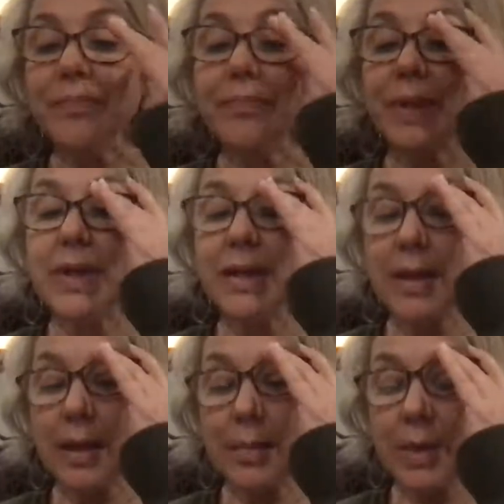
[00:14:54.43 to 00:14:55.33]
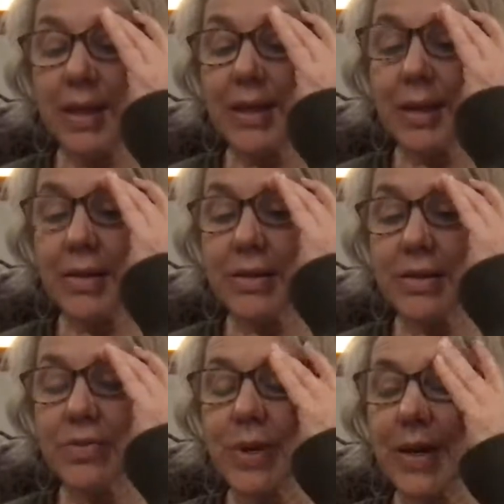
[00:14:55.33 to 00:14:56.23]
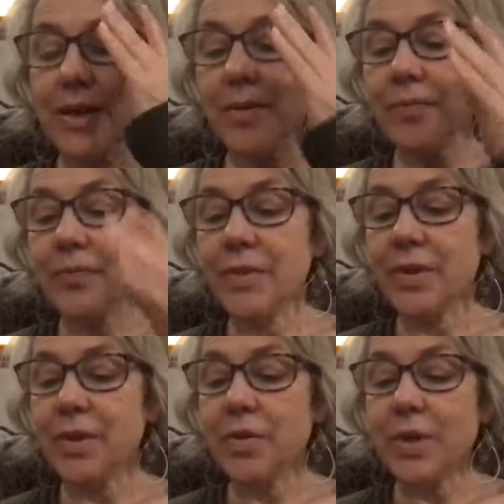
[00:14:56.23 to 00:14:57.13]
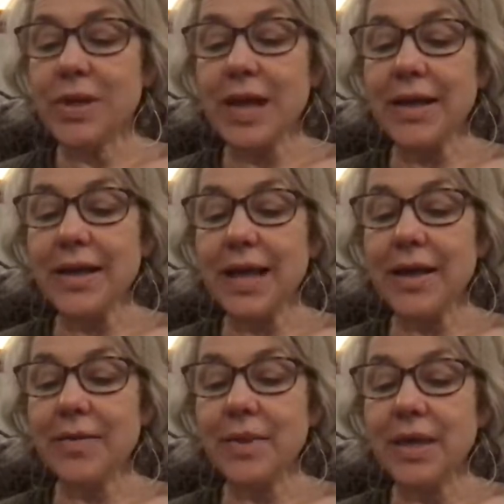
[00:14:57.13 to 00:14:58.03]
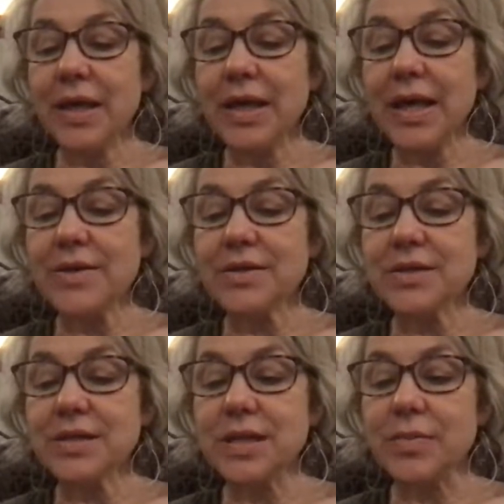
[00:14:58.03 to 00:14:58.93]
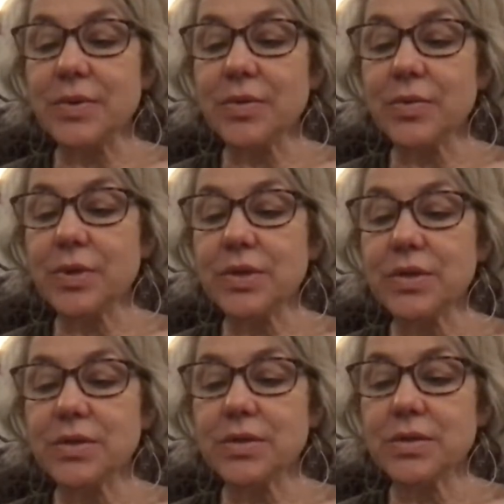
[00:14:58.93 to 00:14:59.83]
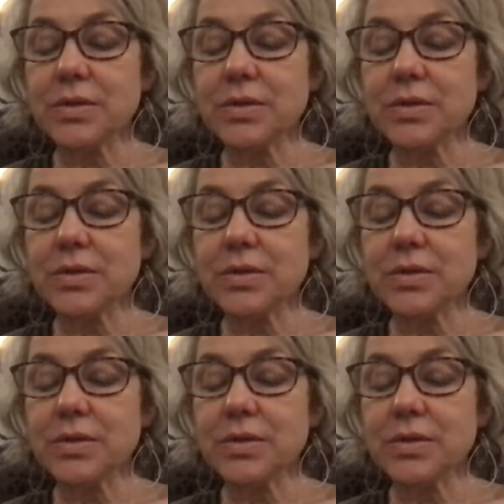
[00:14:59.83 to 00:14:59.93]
But he but he had lost his way. When night came, he had to sleep in the woods.